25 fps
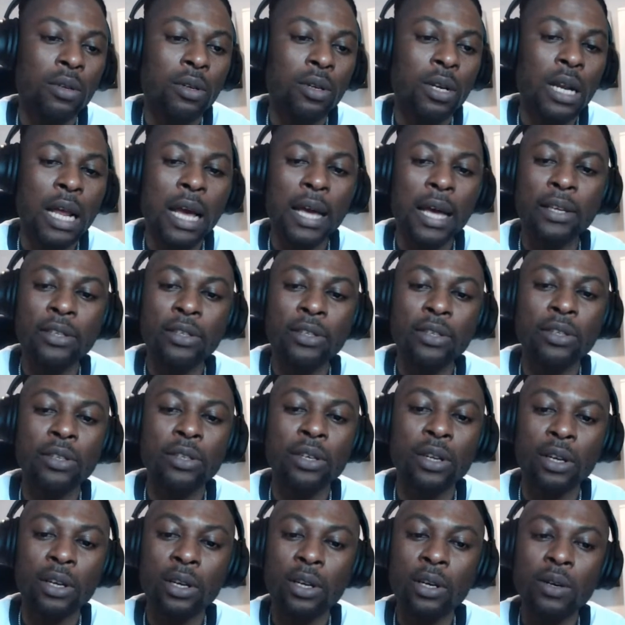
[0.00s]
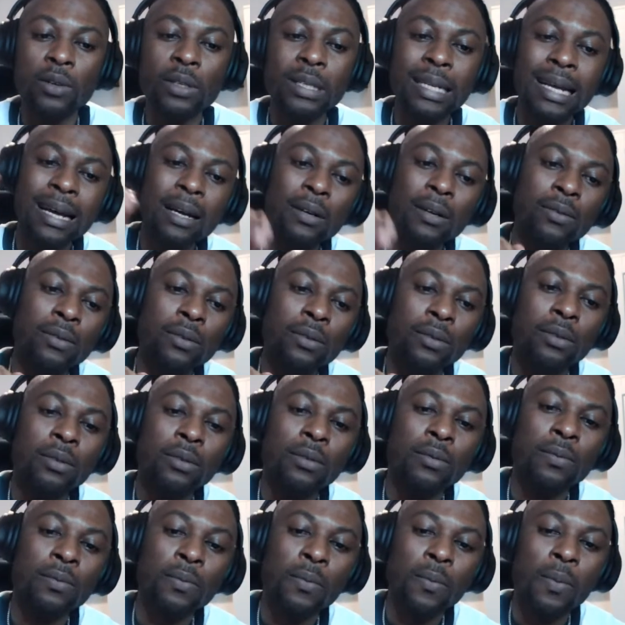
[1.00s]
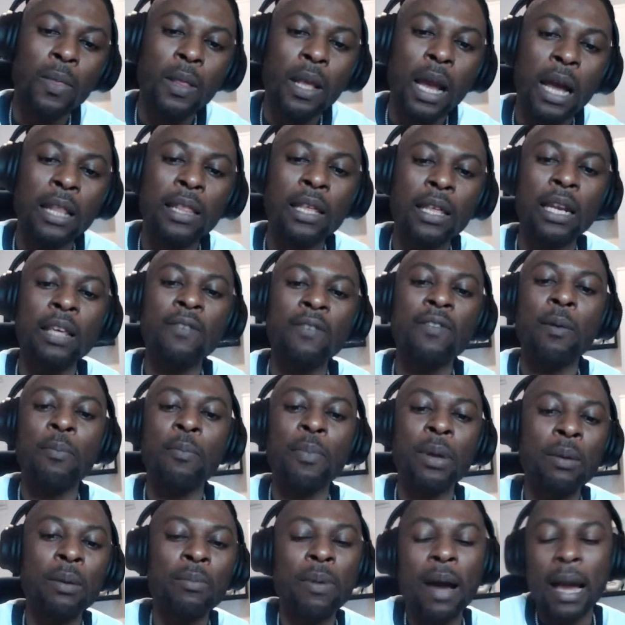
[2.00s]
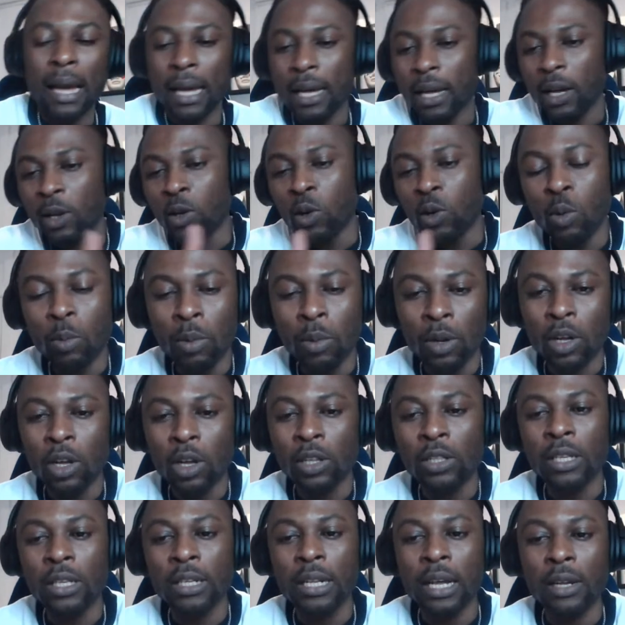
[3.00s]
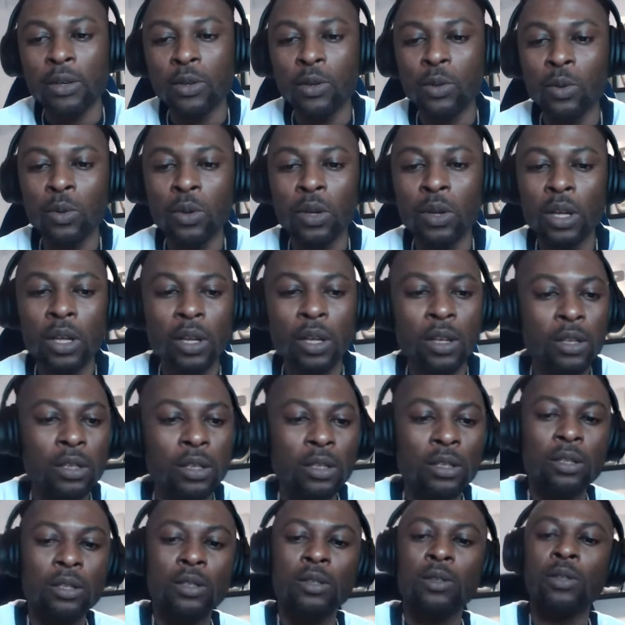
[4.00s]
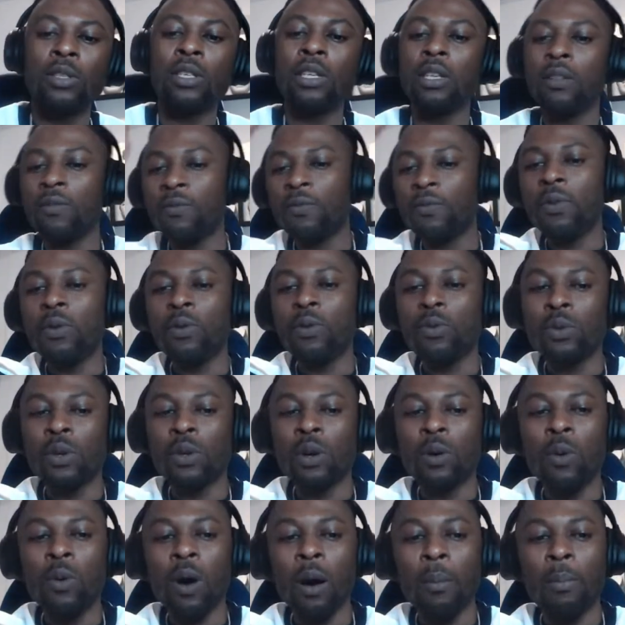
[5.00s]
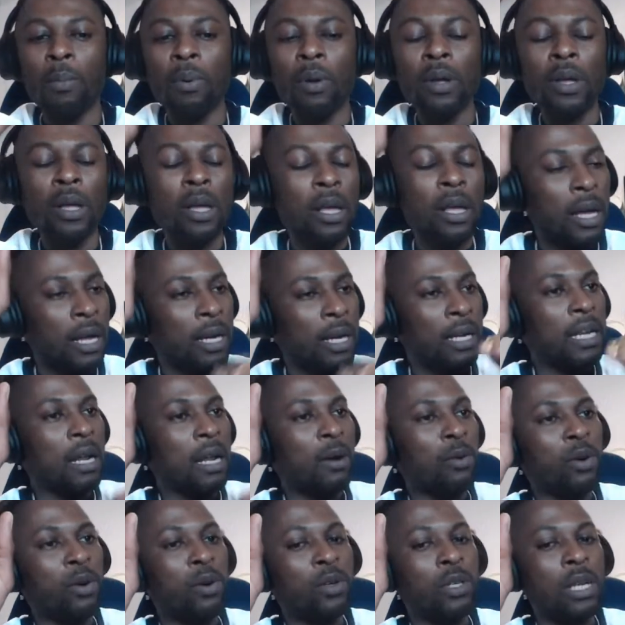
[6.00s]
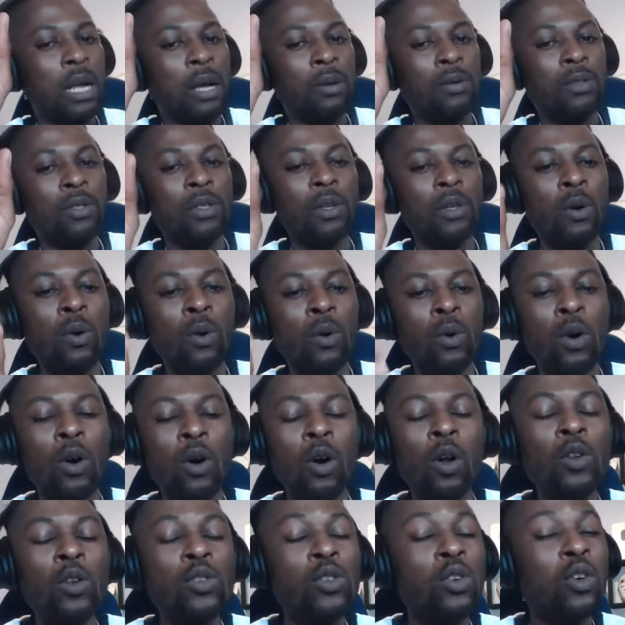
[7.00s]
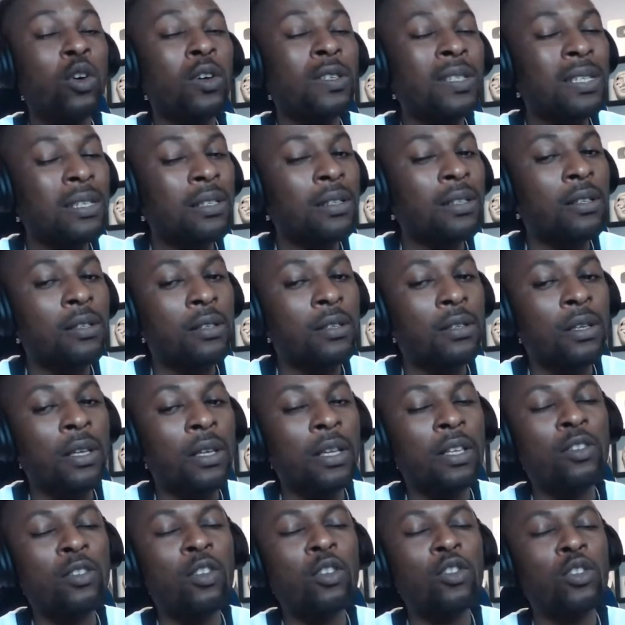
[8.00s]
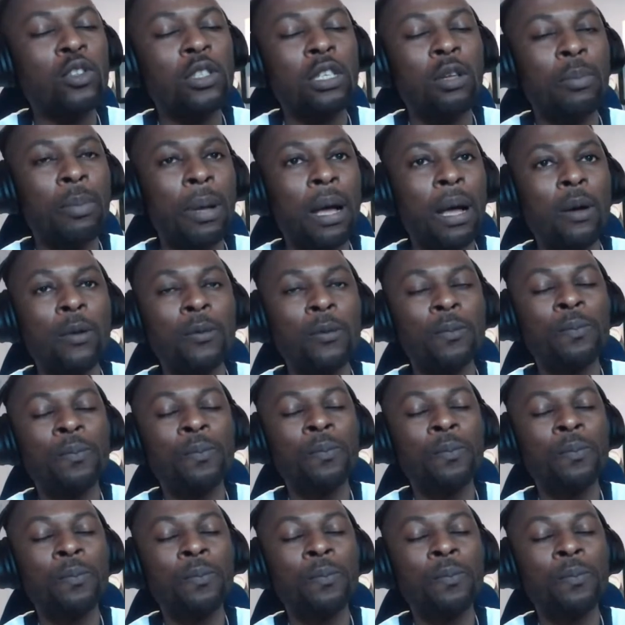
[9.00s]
like, you're just gonna go down. And then if I bring back a normal content I do, you see the views go up and that will go down. So also consistency. It's not just about